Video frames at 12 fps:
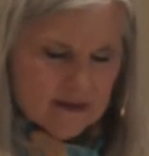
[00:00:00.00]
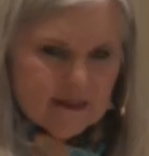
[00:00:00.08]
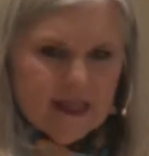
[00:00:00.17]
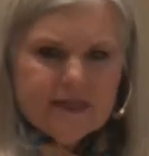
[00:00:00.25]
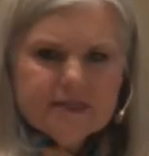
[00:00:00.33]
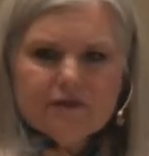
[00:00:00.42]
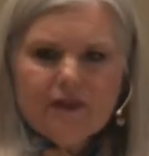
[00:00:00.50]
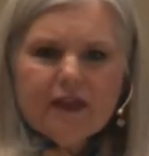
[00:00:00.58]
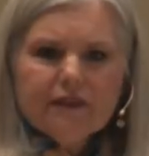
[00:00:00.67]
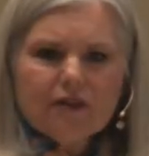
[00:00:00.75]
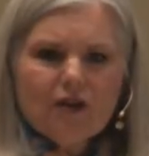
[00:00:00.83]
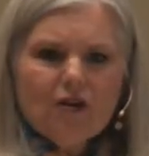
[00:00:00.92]
Ladies, the
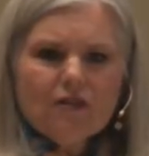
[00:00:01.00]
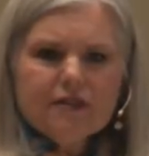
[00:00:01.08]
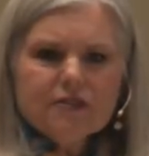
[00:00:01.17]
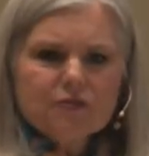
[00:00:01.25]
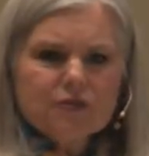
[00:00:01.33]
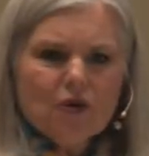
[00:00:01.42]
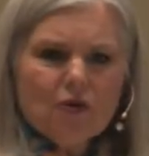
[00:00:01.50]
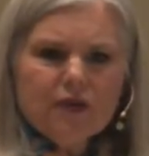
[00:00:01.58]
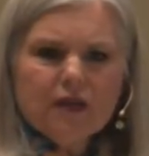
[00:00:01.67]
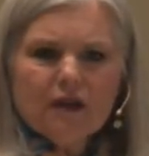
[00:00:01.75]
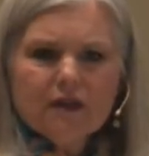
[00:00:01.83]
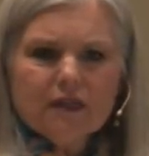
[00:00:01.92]
fact that all this was
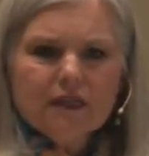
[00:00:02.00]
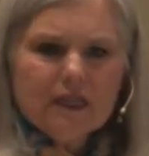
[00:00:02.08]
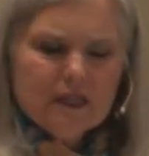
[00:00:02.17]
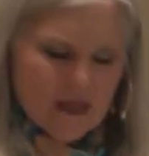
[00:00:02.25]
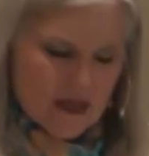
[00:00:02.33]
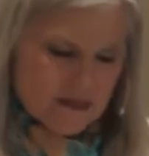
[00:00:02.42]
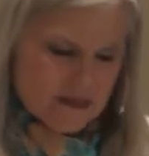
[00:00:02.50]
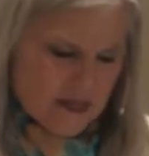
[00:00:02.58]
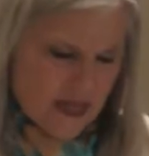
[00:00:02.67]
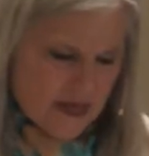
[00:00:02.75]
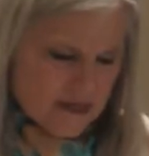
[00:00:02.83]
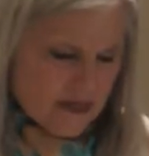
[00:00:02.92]
going on in Eli's
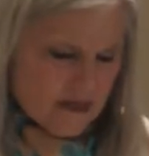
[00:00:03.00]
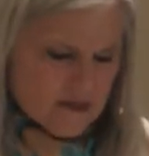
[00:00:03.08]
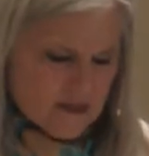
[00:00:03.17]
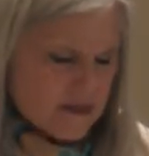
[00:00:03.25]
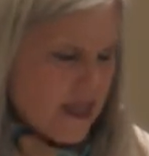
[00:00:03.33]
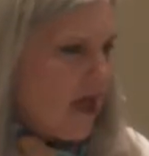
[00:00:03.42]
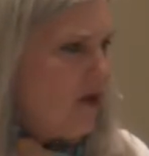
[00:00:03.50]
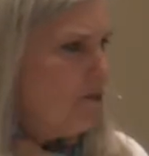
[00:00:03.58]
day tells us how